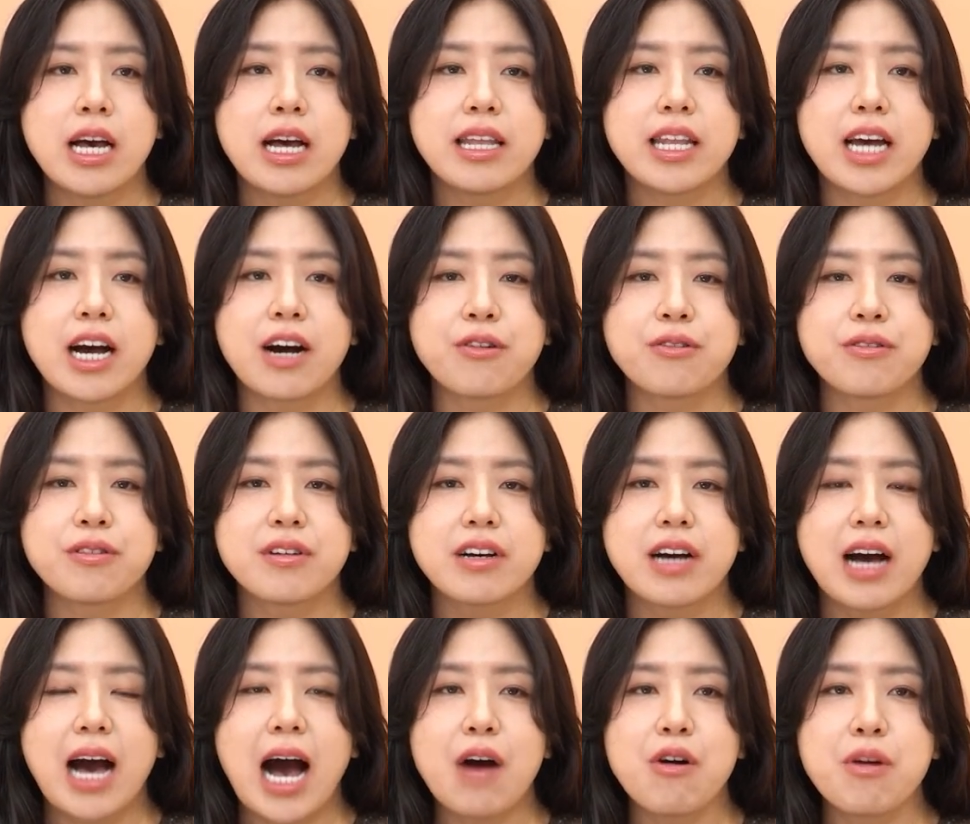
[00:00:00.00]
Now,
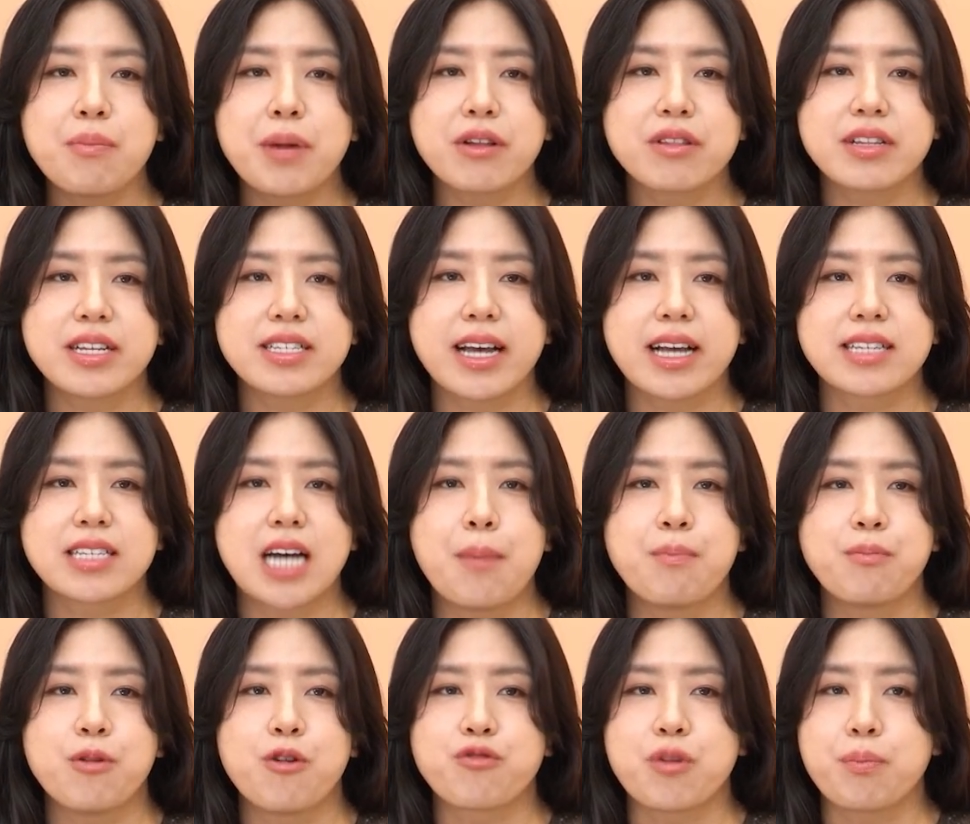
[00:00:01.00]
how about this
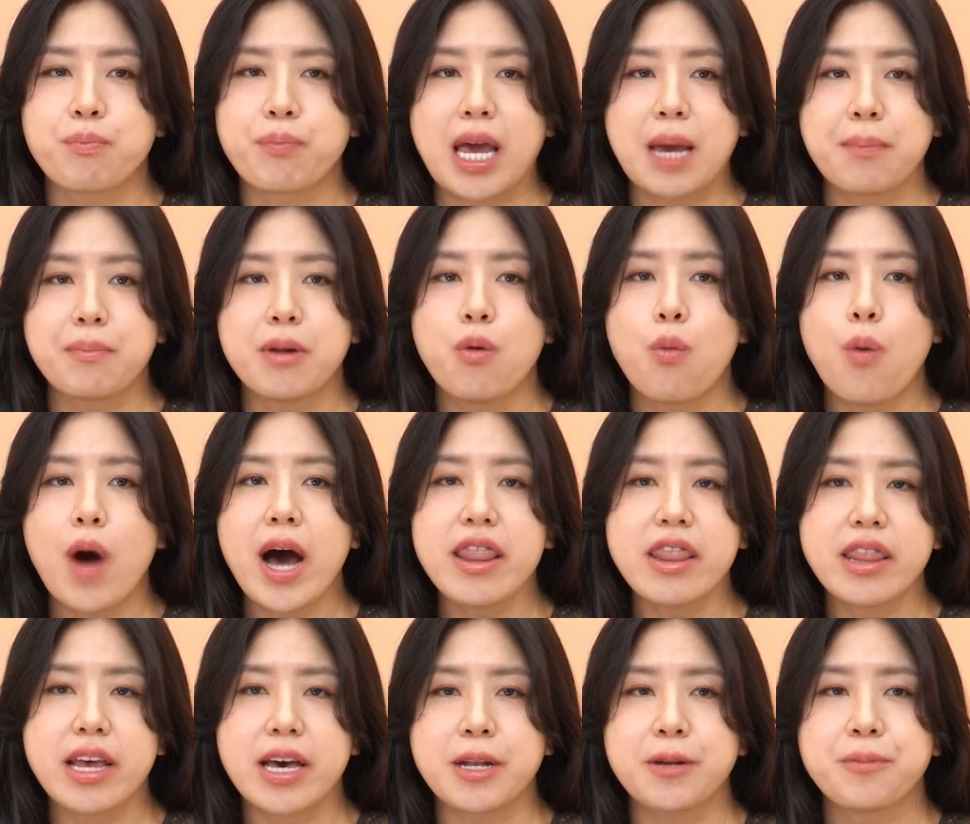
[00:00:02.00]
example from paper
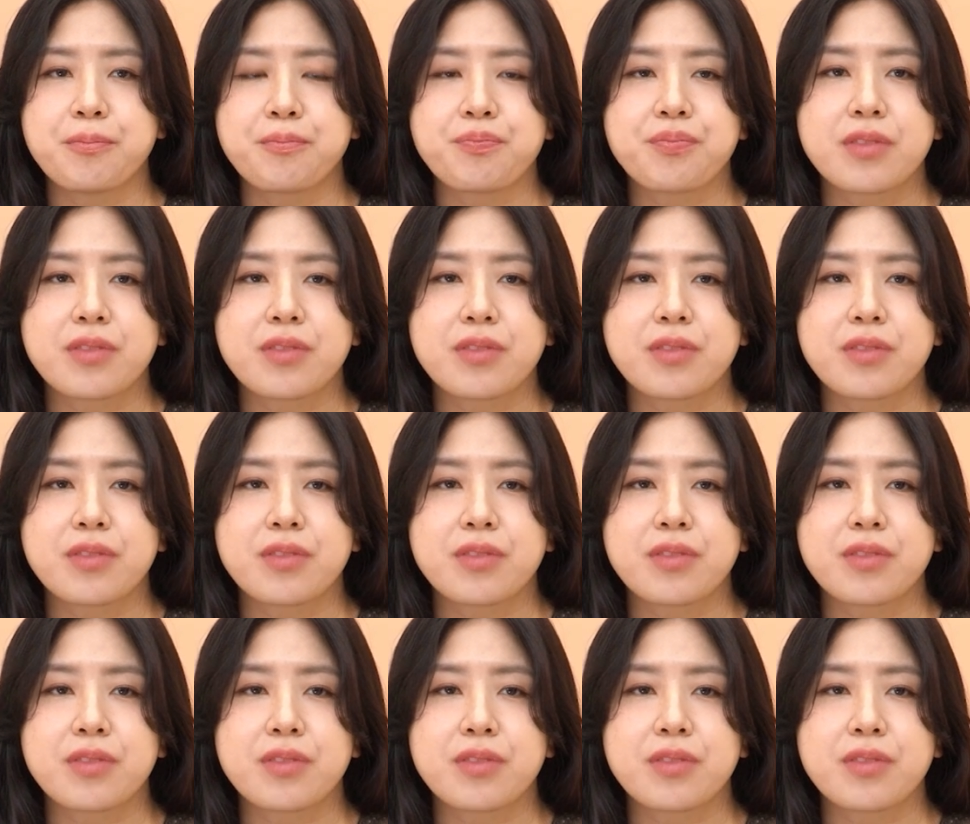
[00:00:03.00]
1 then?